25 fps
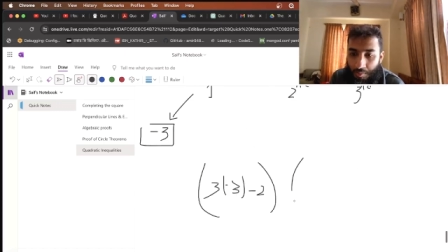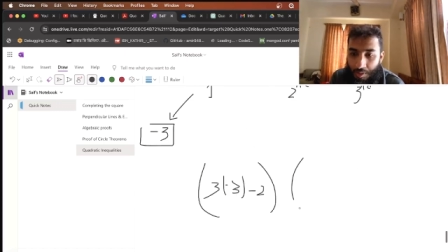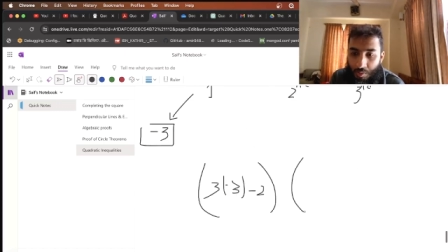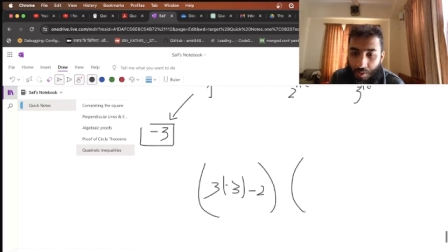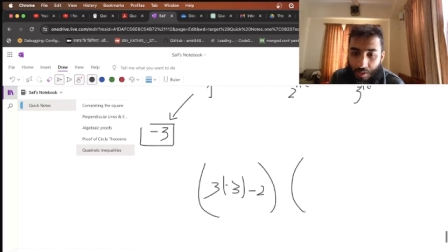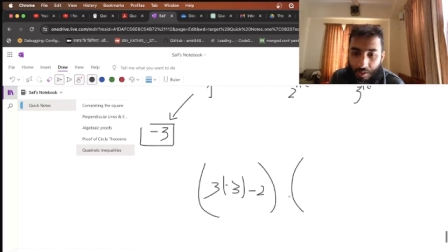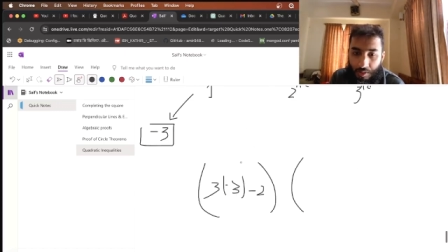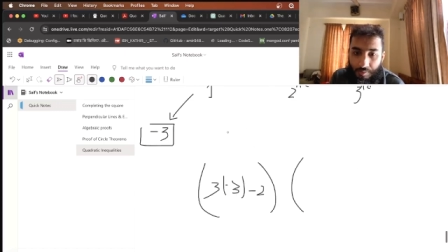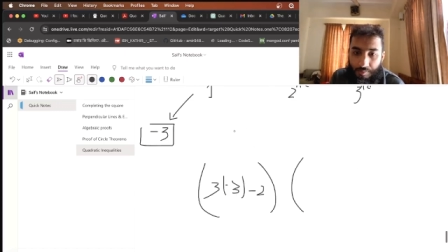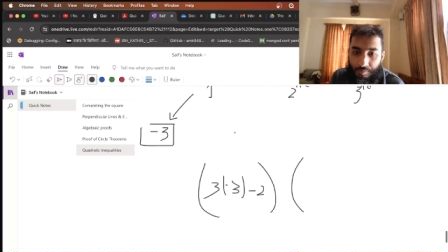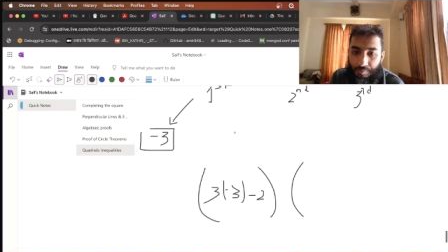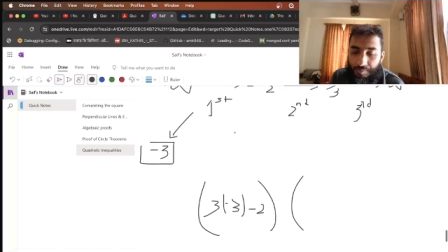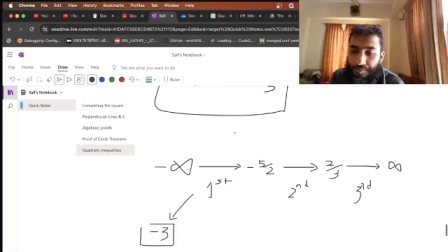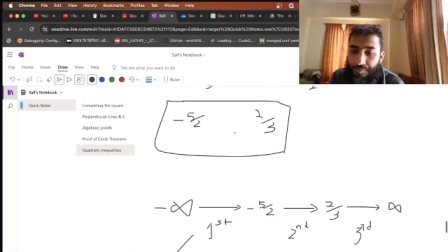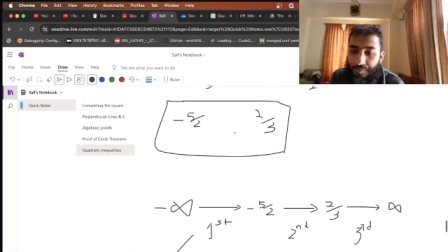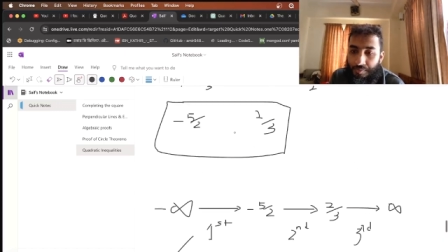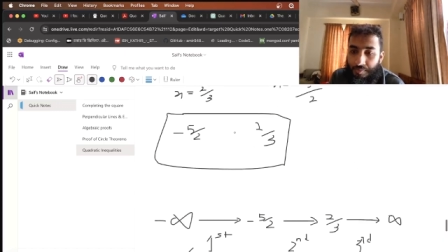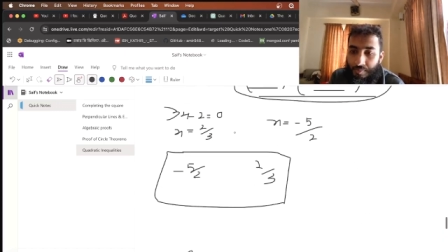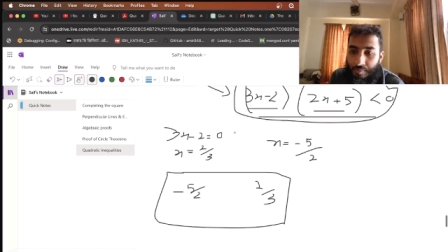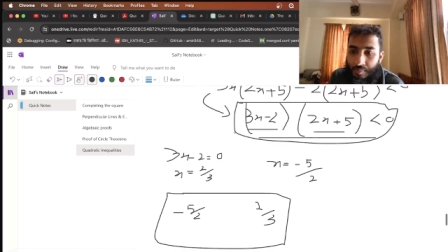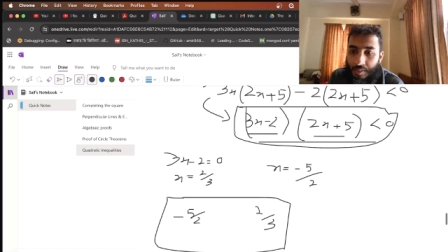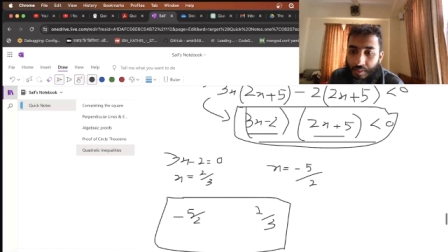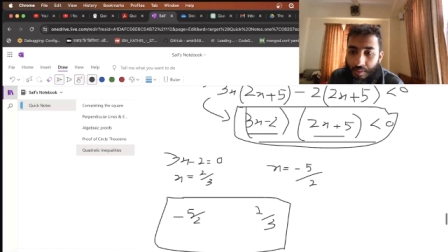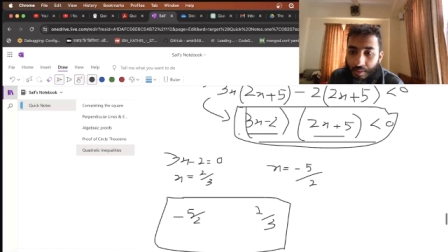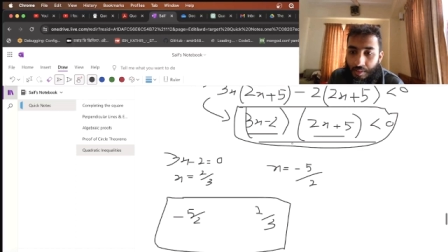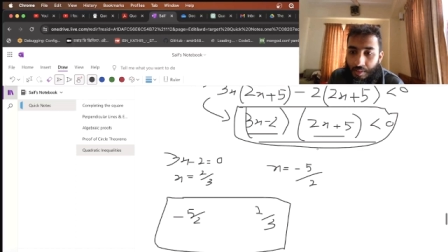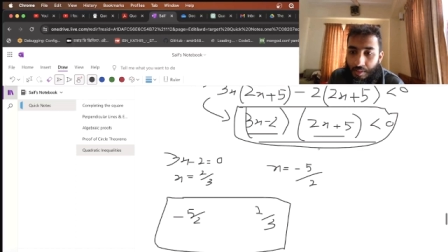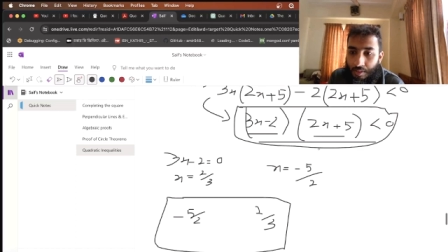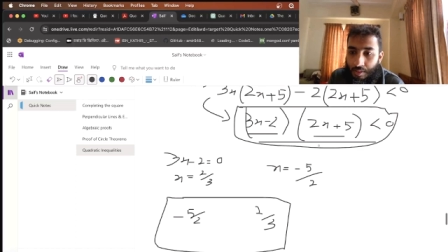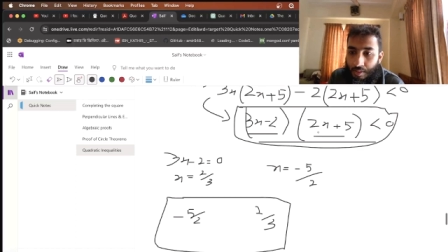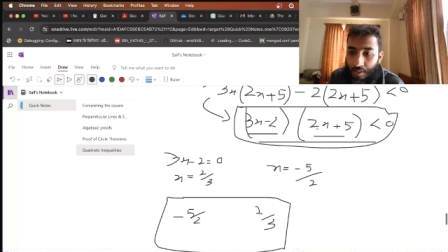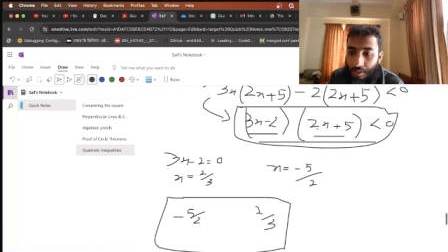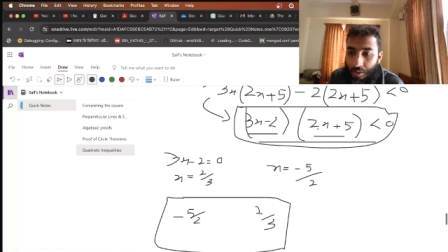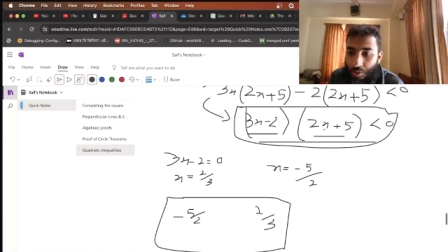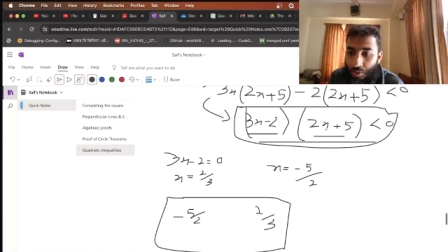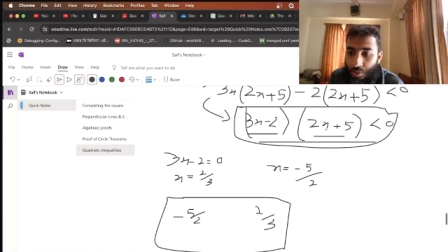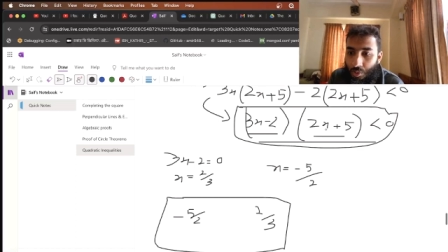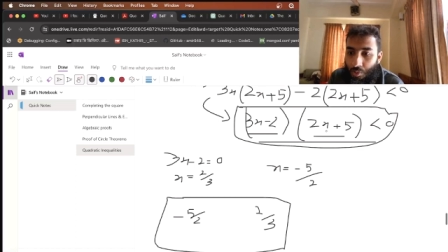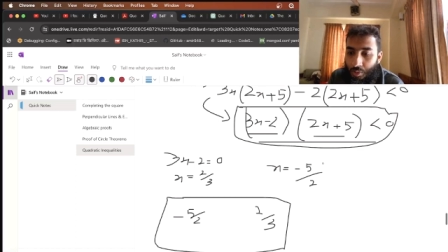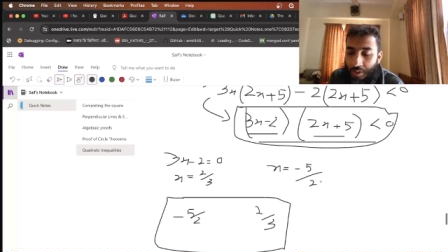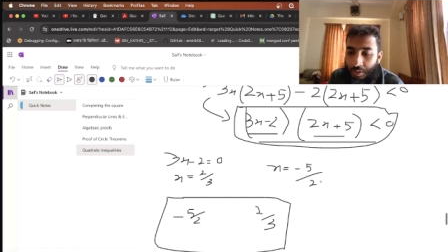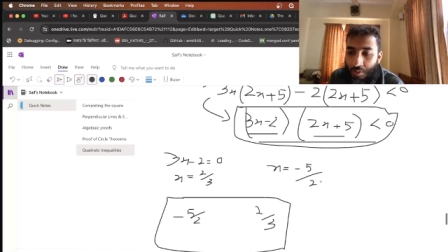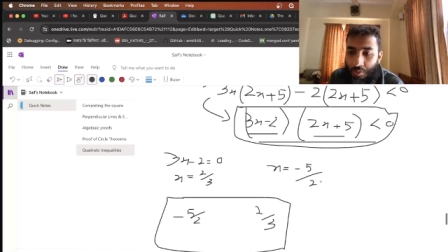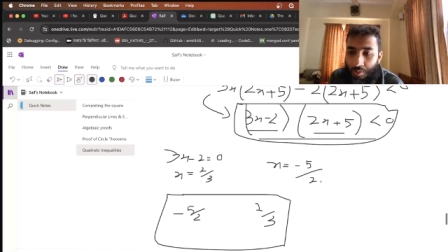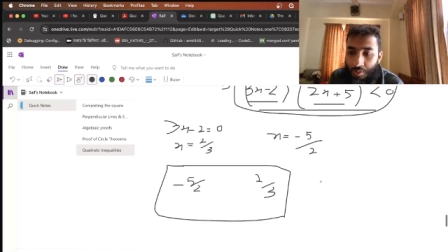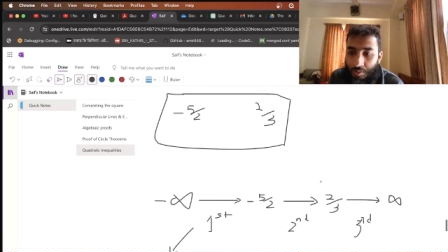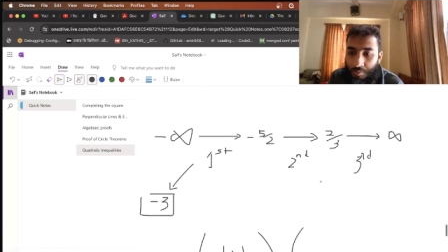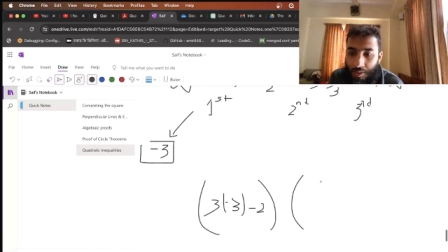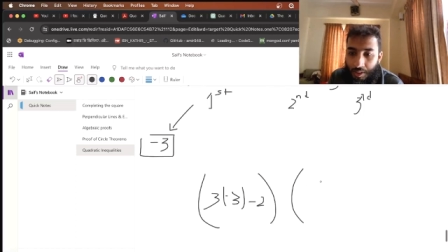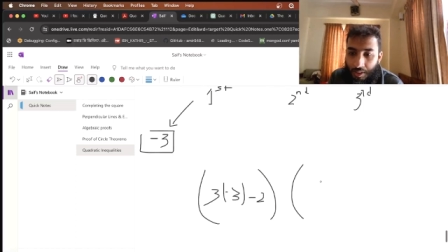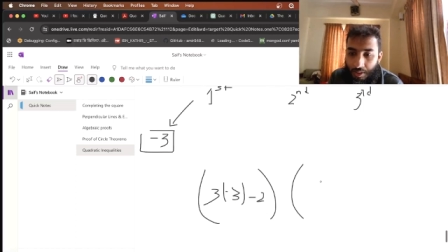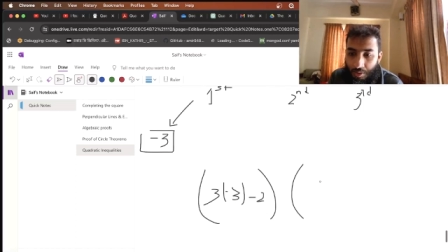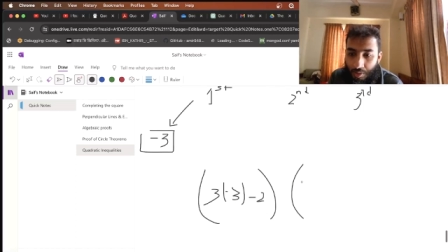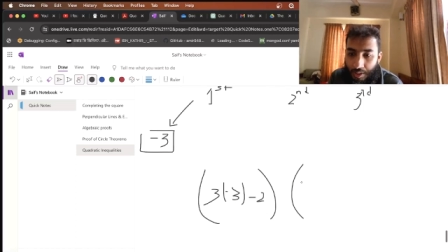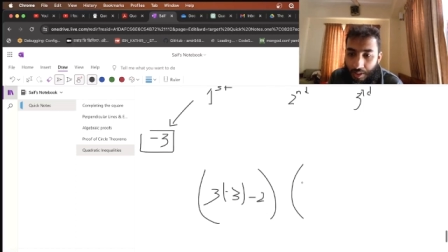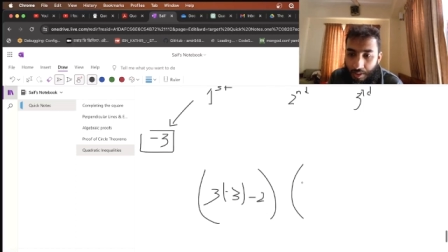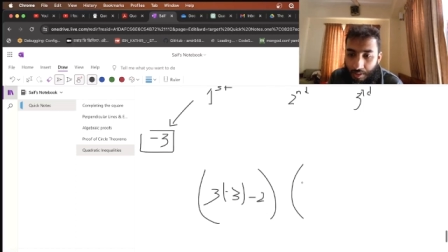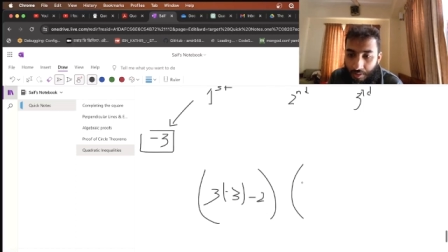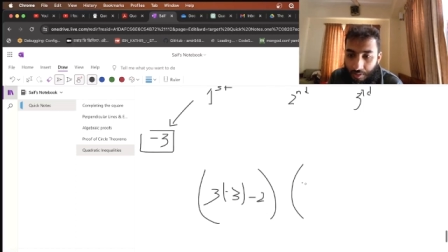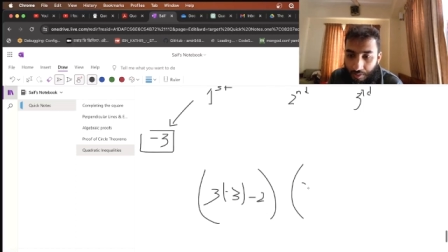what? 2 into minus 3.